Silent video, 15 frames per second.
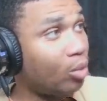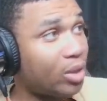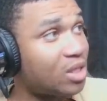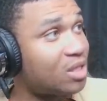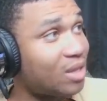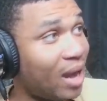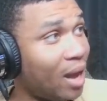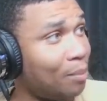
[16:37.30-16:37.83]
we
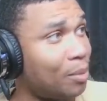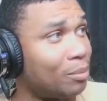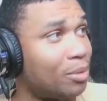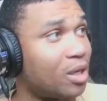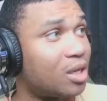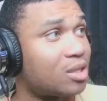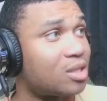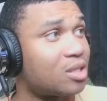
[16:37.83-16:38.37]
snapping
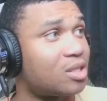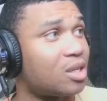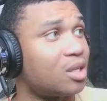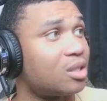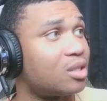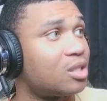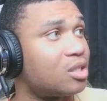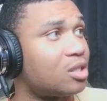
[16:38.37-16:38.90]
because it's
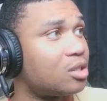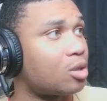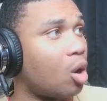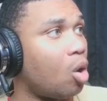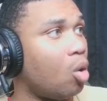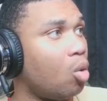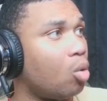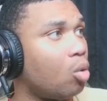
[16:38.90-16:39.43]
a
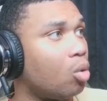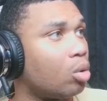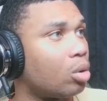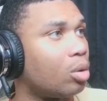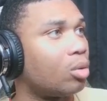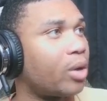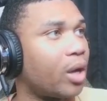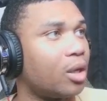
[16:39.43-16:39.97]
oh,
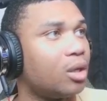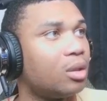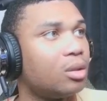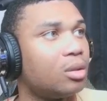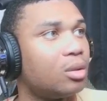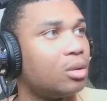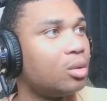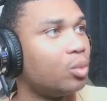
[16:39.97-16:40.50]
okay.
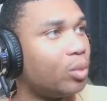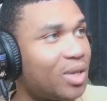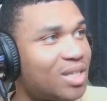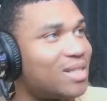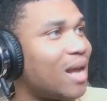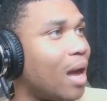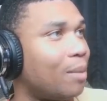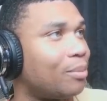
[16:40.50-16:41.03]
We
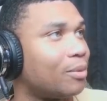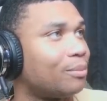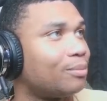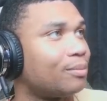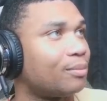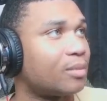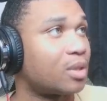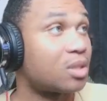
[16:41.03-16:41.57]
snapping
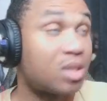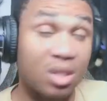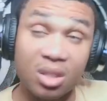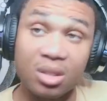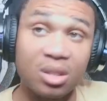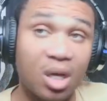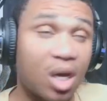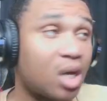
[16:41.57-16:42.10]
because this
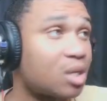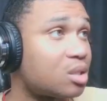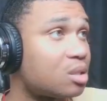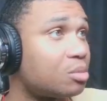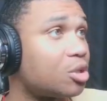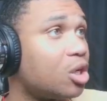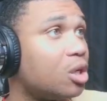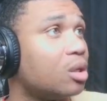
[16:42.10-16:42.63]
is a
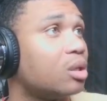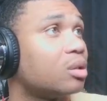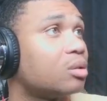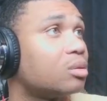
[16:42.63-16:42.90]
custom cook.